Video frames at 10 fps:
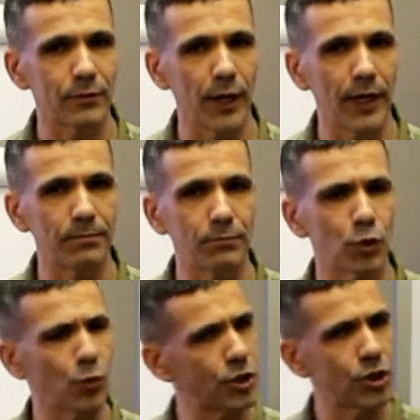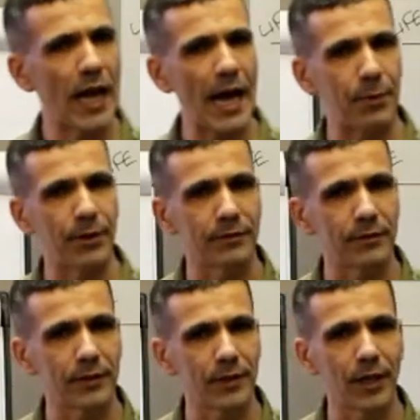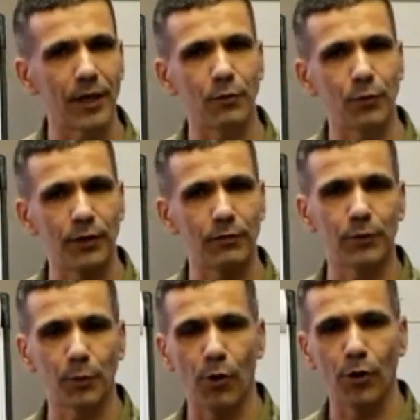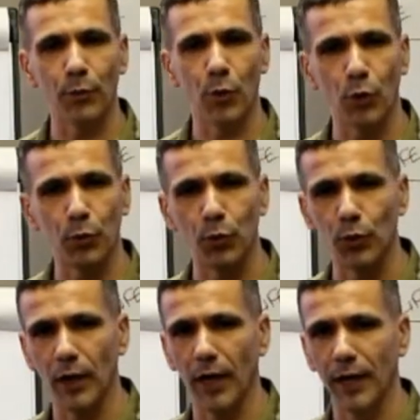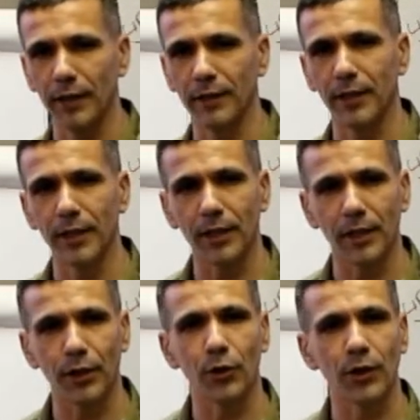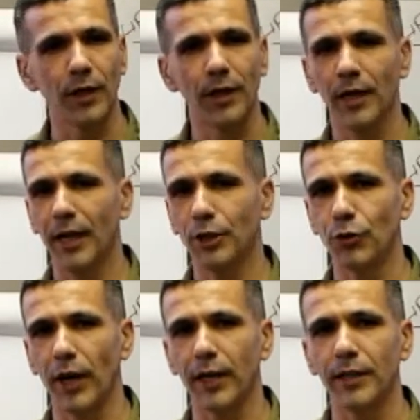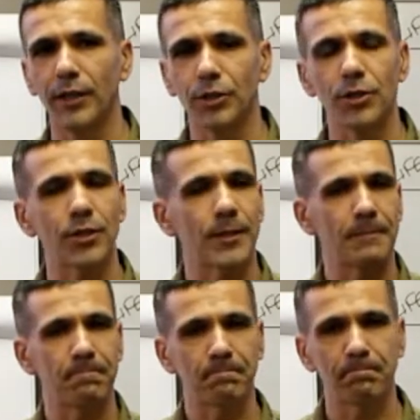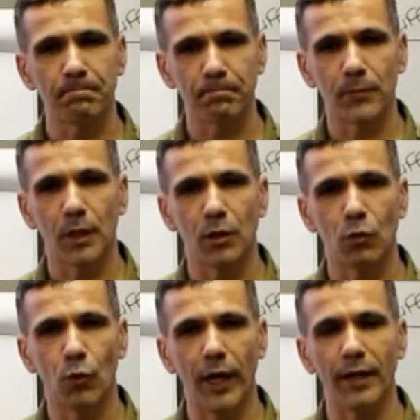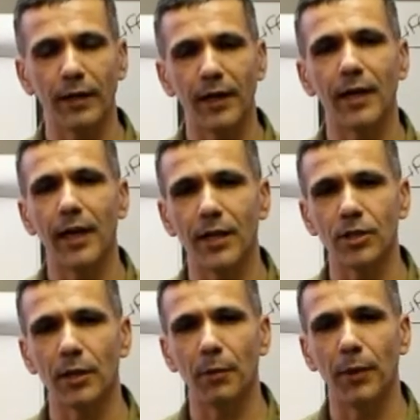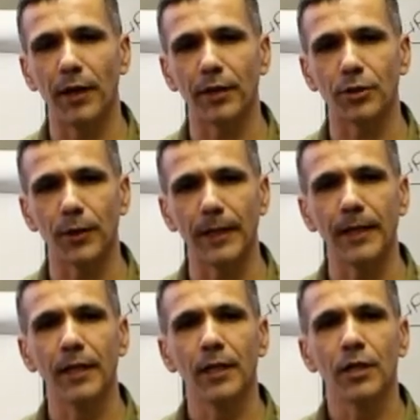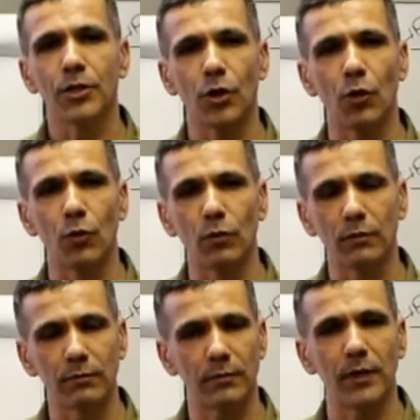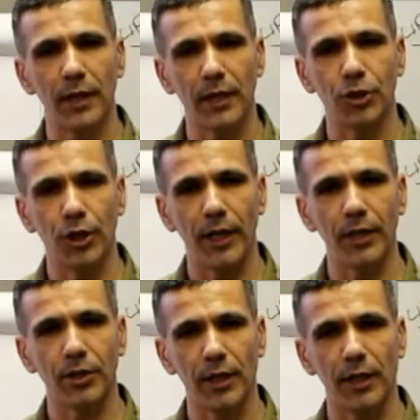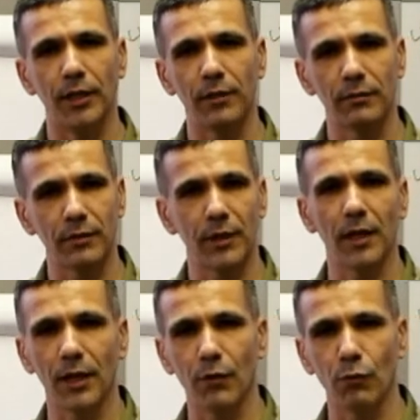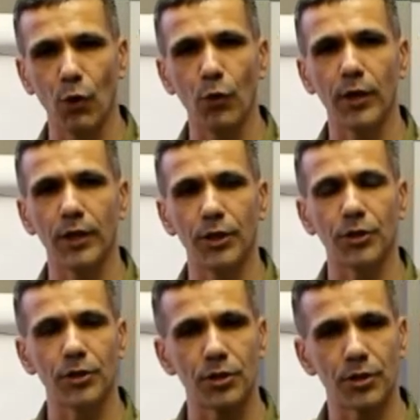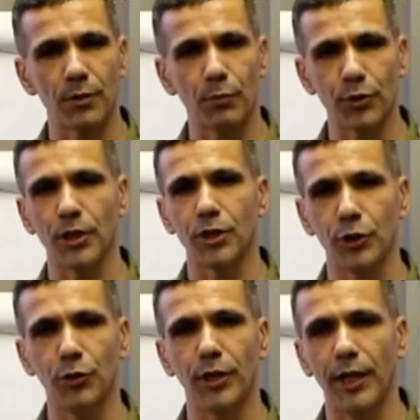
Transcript: right? So what's just happened? We departed the motor pool on clear and dry conditions. Rain has come upon us, right? So in a change in road conditions presents a new